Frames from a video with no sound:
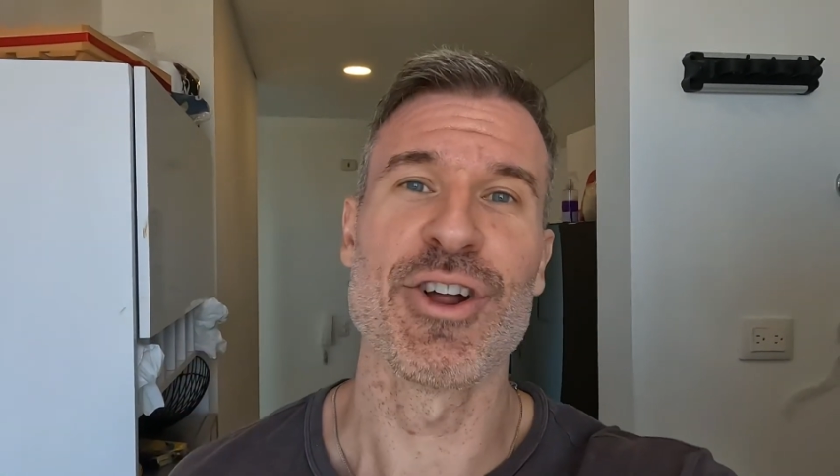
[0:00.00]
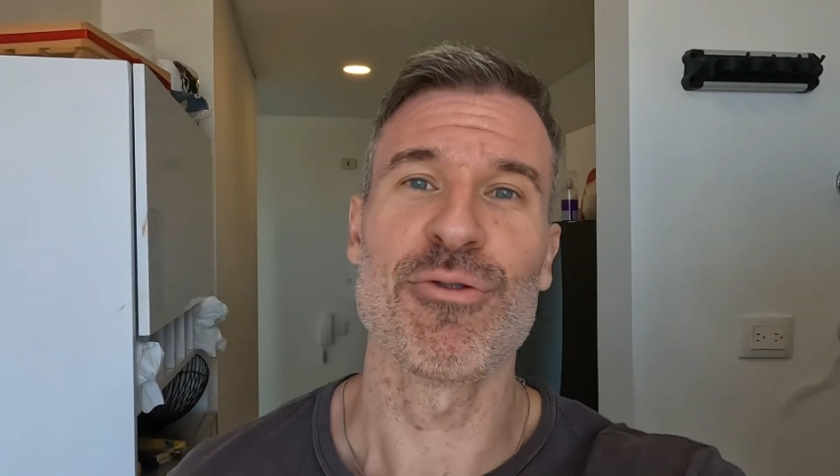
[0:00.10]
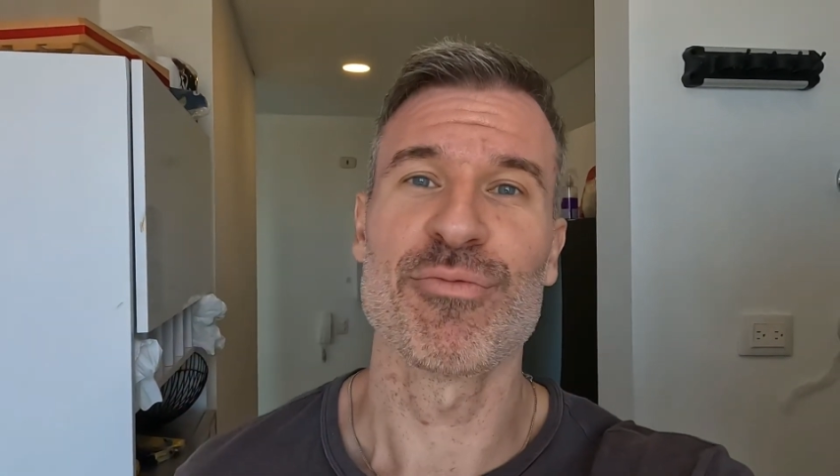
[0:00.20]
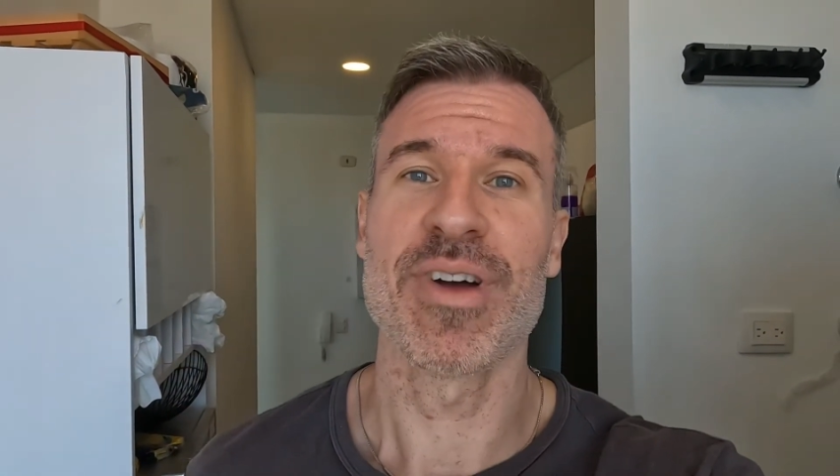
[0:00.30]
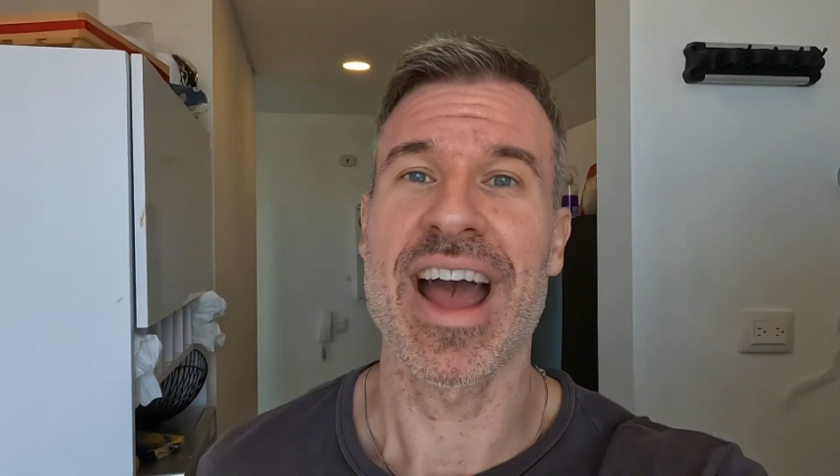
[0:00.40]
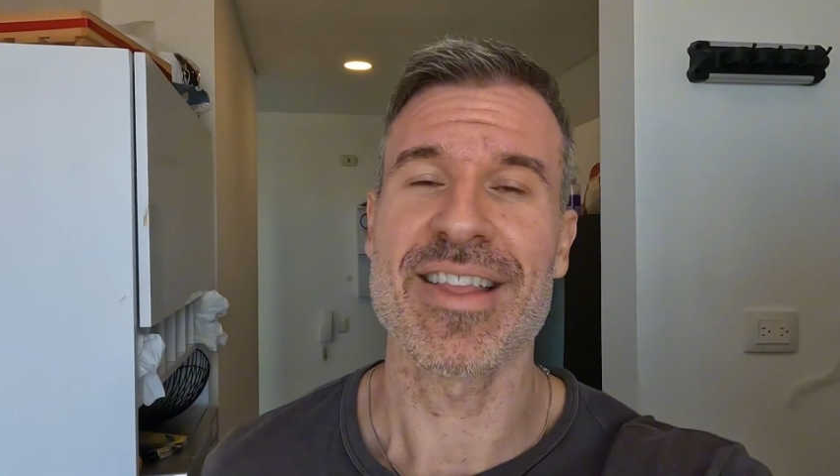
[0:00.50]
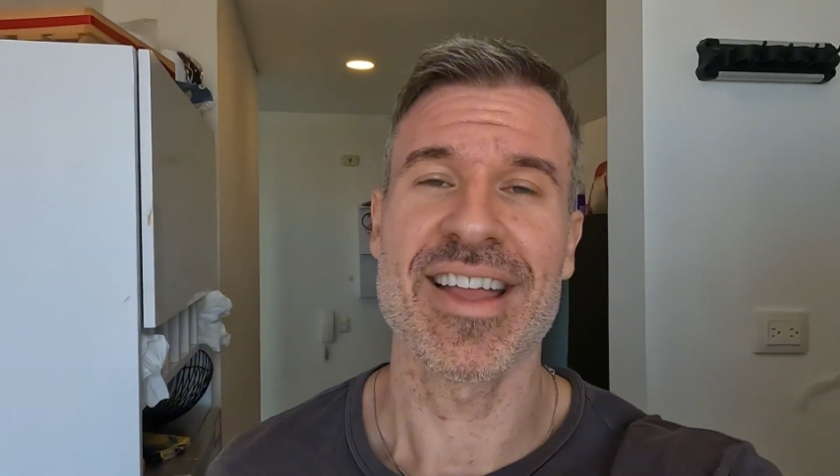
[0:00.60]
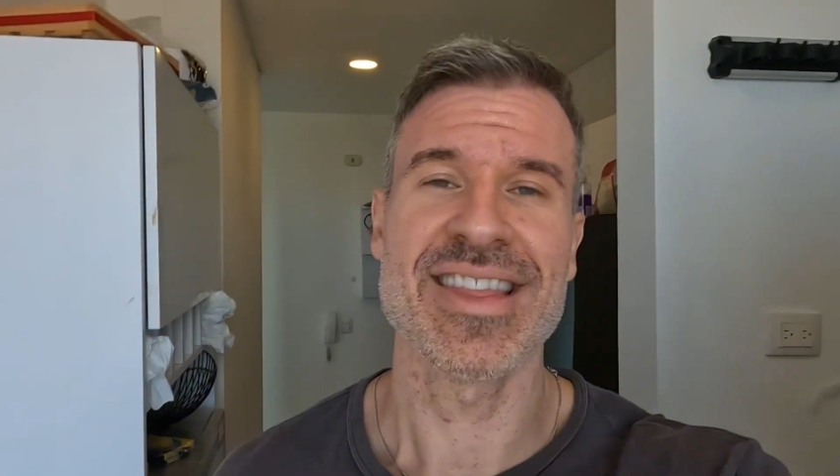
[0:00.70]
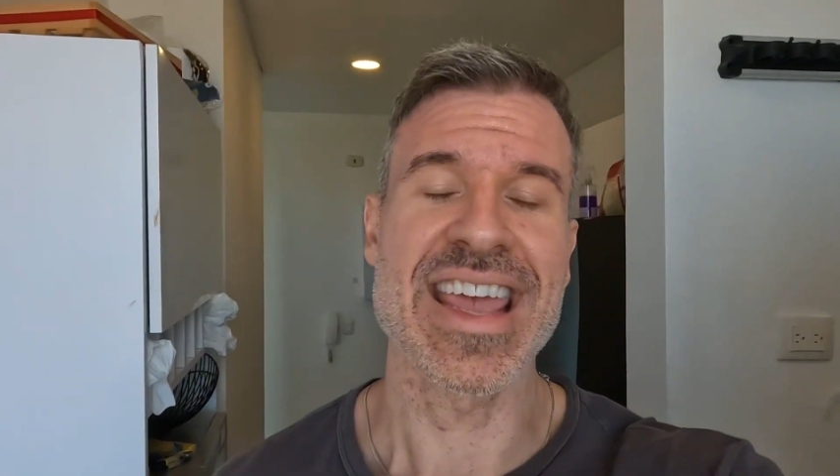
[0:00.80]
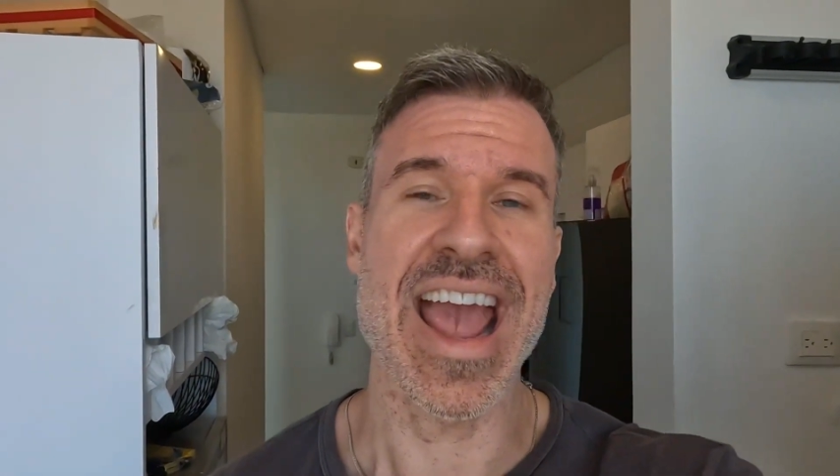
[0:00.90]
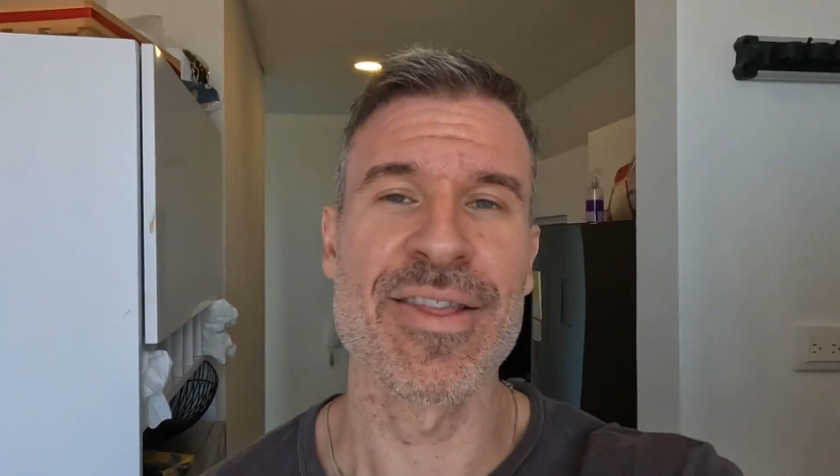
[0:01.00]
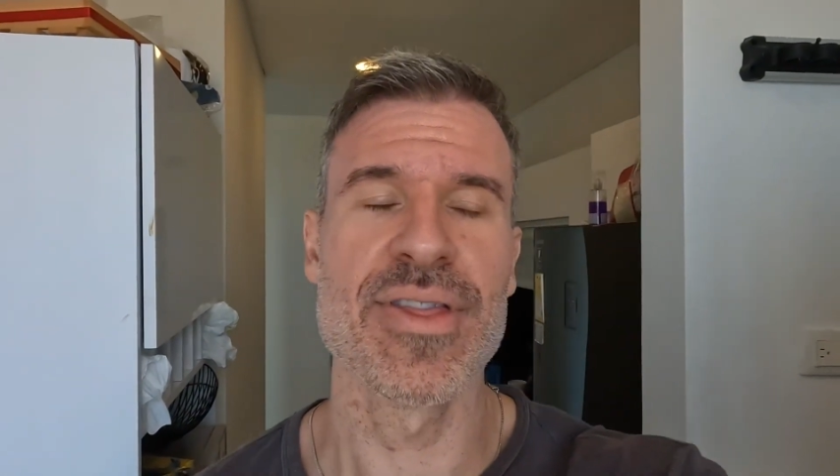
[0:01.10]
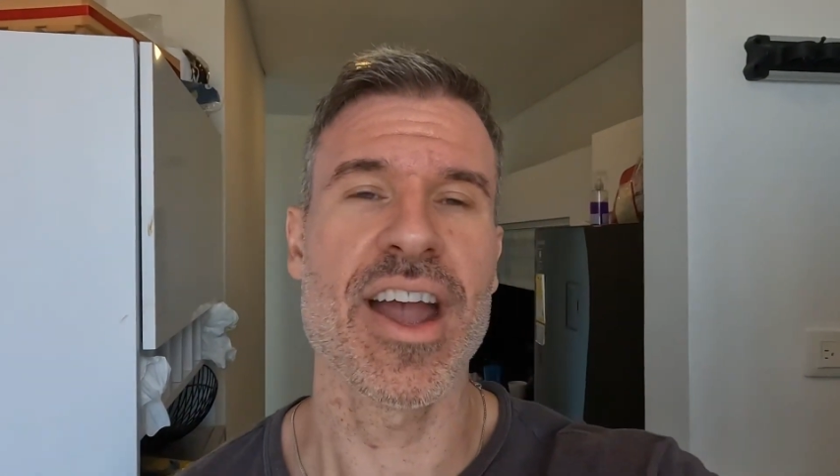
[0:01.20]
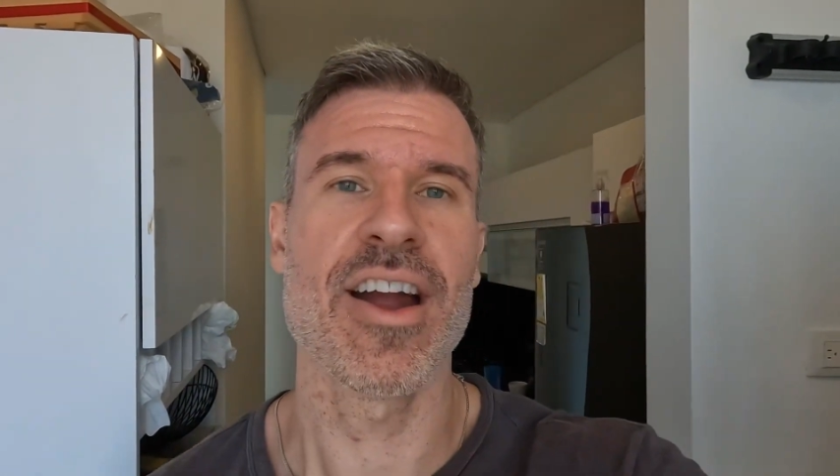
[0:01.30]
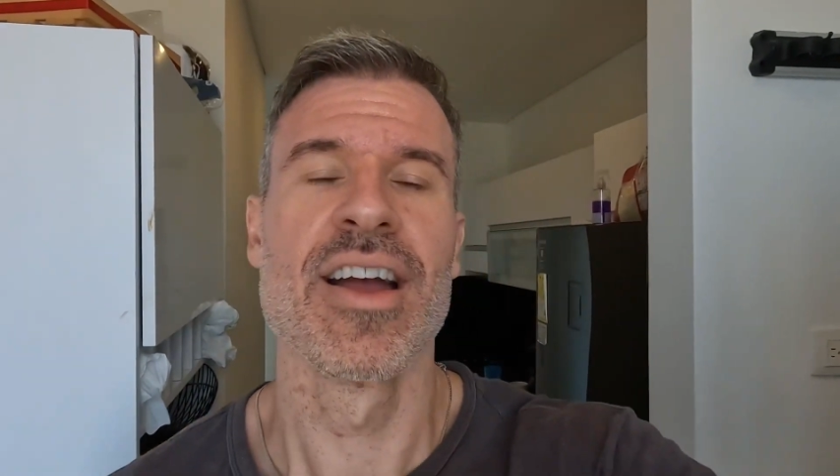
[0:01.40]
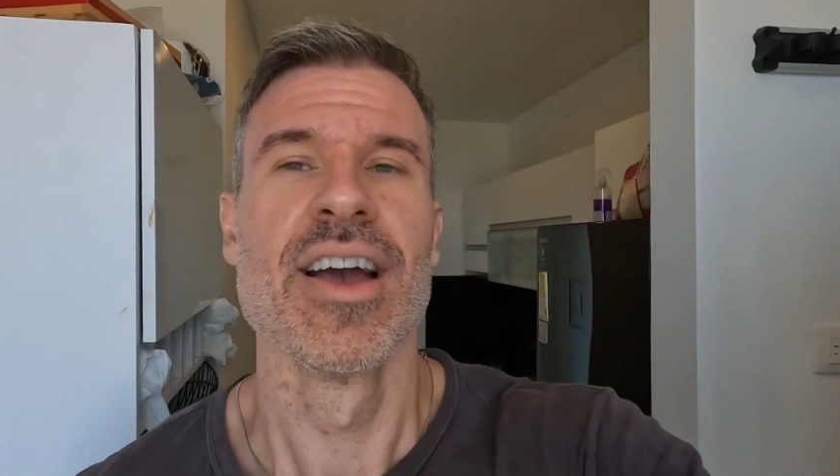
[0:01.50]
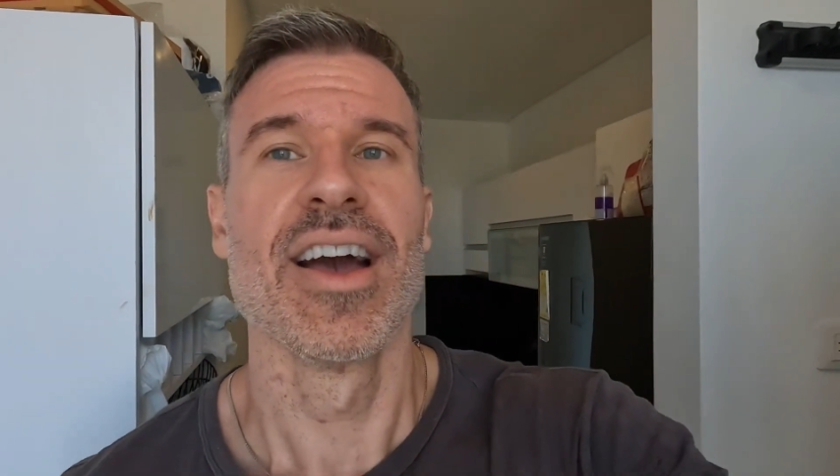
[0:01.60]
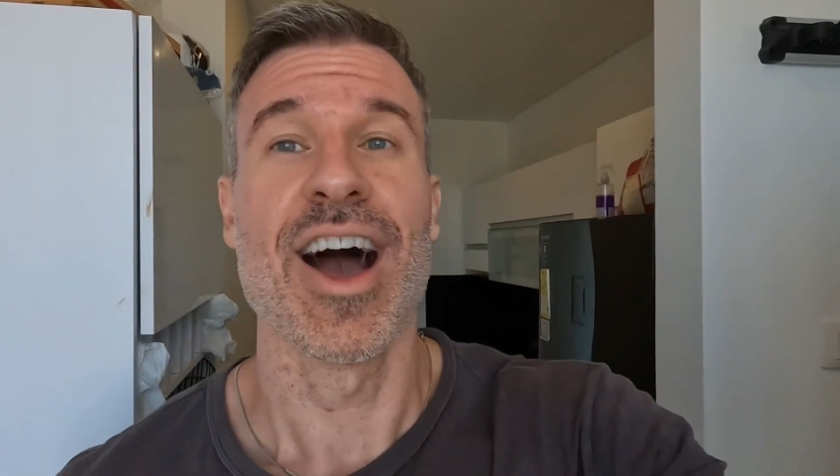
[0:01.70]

out at the end there,